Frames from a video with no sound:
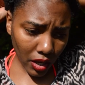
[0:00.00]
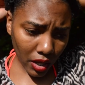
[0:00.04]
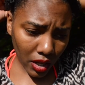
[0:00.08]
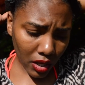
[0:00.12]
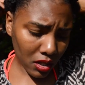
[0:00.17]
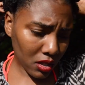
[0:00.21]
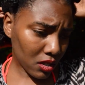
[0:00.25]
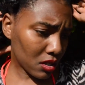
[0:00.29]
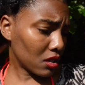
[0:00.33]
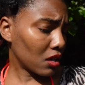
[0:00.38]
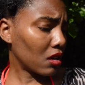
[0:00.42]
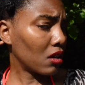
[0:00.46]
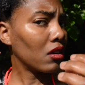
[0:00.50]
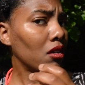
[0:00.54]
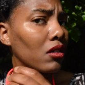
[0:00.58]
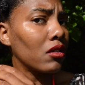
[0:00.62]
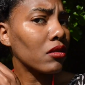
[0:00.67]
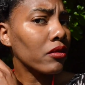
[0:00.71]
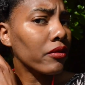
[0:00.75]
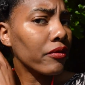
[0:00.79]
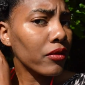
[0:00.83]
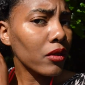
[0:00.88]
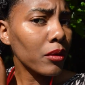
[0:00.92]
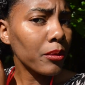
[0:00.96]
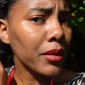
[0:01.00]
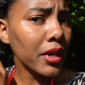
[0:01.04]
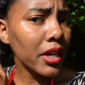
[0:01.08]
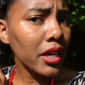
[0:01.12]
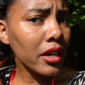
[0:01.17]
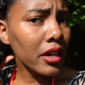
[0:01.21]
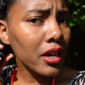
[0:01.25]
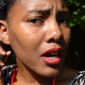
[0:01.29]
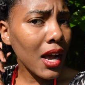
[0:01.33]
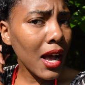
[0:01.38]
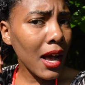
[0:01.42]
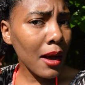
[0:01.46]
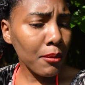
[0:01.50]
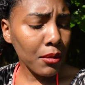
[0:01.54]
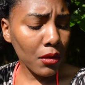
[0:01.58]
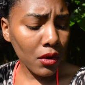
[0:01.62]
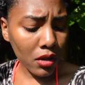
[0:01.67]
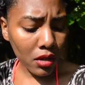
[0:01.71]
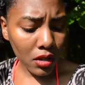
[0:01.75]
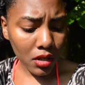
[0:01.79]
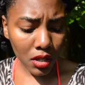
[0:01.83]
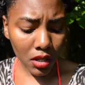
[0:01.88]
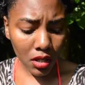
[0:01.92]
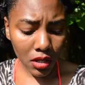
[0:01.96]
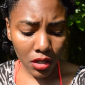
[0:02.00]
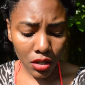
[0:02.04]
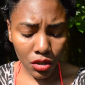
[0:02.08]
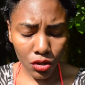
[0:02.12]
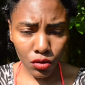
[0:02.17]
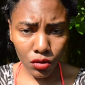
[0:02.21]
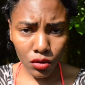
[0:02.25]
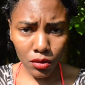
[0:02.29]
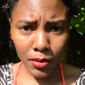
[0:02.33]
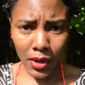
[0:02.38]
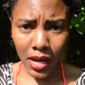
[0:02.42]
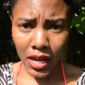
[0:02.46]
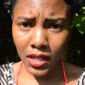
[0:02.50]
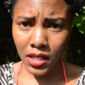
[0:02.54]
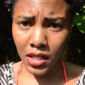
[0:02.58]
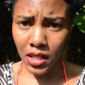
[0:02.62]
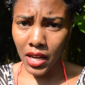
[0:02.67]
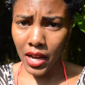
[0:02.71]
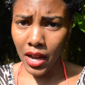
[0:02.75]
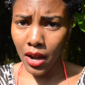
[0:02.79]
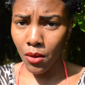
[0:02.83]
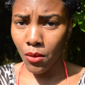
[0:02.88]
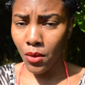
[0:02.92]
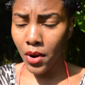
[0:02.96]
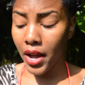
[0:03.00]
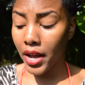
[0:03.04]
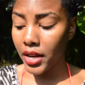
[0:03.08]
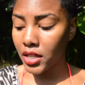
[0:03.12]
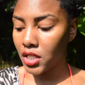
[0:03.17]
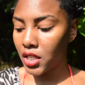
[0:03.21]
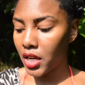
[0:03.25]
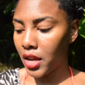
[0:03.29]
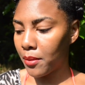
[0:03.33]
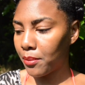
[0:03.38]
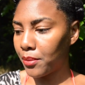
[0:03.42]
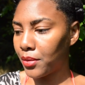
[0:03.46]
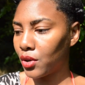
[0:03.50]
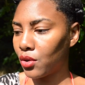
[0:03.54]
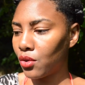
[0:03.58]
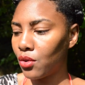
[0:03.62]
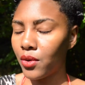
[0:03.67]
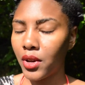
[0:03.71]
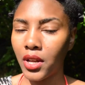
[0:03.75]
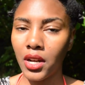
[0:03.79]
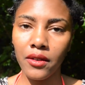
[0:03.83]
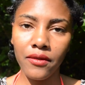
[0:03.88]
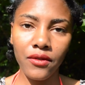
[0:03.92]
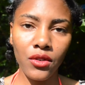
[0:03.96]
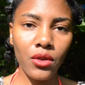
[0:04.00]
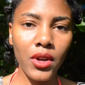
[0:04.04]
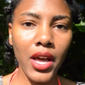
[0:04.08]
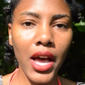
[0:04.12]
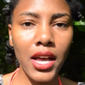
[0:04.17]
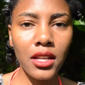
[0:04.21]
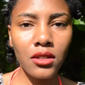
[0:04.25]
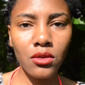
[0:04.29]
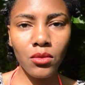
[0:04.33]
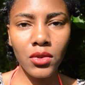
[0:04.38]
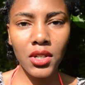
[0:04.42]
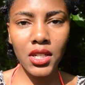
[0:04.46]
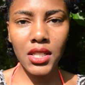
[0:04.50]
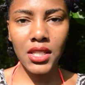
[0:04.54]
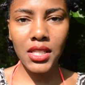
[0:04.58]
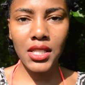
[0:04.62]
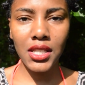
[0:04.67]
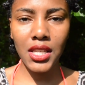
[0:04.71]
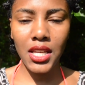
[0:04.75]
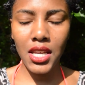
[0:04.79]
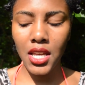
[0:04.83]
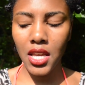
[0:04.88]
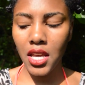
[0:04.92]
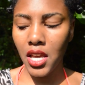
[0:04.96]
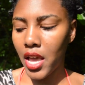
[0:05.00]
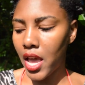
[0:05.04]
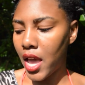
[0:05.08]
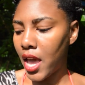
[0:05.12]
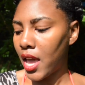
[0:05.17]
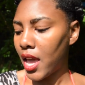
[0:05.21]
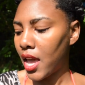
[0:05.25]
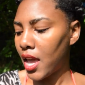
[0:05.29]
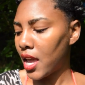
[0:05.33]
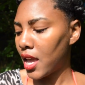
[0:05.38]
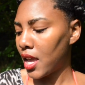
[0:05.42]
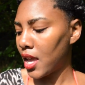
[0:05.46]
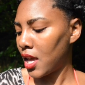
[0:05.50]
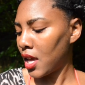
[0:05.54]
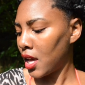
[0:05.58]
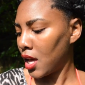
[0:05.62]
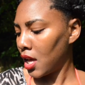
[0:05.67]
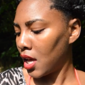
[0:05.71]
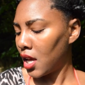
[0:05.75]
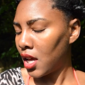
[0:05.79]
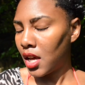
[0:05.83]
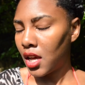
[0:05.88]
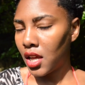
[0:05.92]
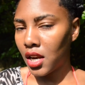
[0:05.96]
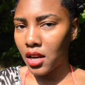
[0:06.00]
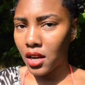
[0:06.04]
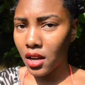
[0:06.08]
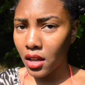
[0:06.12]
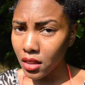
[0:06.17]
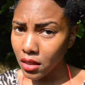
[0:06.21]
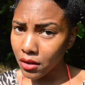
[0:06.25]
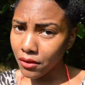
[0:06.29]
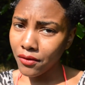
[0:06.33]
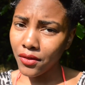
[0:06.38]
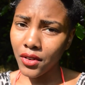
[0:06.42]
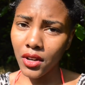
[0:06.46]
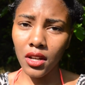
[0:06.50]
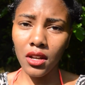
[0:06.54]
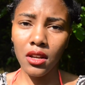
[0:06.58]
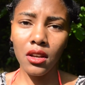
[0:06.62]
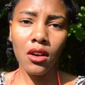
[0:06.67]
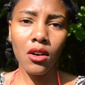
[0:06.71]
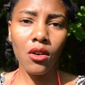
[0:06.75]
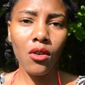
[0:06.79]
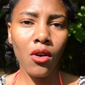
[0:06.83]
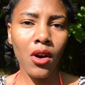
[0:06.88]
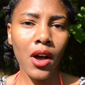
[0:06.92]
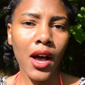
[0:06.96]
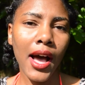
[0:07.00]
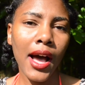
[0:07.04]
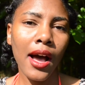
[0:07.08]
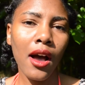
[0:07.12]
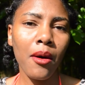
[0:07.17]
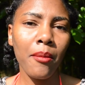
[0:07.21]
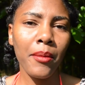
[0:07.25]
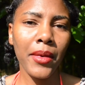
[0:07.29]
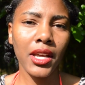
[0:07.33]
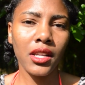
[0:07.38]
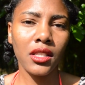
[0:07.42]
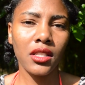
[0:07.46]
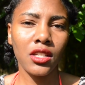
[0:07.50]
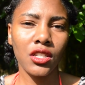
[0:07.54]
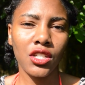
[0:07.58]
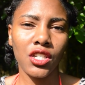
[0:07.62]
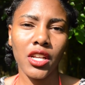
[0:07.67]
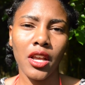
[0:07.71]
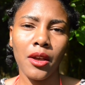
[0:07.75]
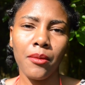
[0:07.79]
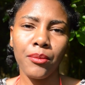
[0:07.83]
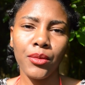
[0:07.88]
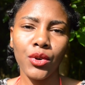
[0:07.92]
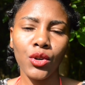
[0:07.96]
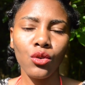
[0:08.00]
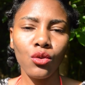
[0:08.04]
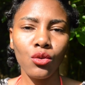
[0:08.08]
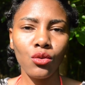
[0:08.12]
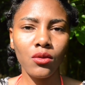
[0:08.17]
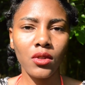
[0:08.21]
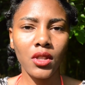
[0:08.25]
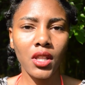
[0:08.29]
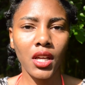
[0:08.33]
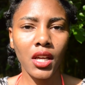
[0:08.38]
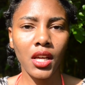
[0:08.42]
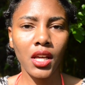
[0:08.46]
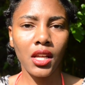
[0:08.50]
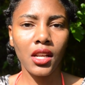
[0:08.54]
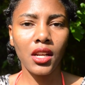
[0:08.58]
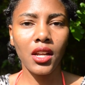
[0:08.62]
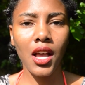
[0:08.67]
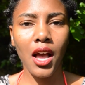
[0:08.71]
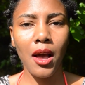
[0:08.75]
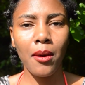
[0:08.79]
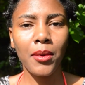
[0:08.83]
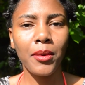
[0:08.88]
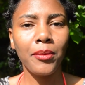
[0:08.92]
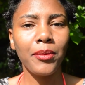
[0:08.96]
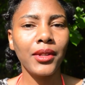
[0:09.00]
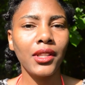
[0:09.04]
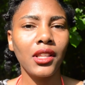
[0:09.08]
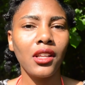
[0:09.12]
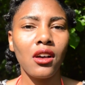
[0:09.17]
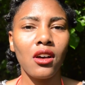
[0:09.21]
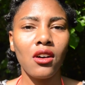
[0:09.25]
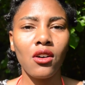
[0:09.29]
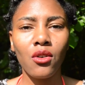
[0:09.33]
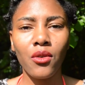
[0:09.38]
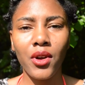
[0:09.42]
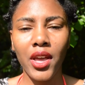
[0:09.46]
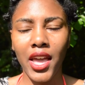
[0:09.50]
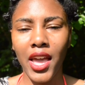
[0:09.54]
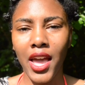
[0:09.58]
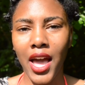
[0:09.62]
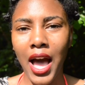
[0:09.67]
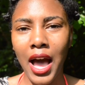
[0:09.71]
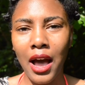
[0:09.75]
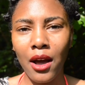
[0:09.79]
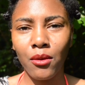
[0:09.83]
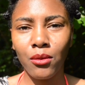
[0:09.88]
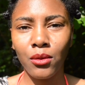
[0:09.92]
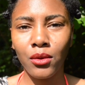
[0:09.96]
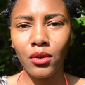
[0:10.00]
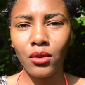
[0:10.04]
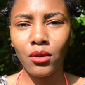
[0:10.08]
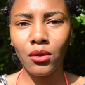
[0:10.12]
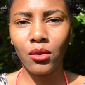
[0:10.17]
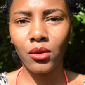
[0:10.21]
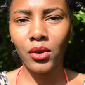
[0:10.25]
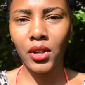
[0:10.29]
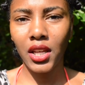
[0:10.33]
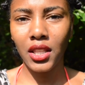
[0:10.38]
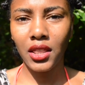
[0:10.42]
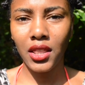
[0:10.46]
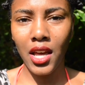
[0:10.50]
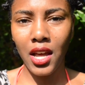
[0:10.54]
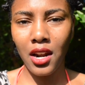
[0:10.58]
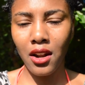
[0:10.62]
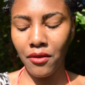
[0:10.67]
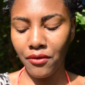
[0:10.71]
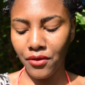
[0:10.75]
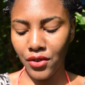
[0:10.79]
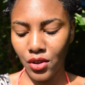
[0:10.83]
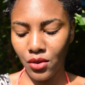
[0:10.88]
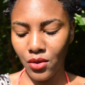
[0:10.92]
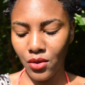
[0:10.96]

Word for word: And so from here I'm gonna use my DIY shampoo, and if you guys want to see another video on how I make this shampoo, then comment below and I will get that up for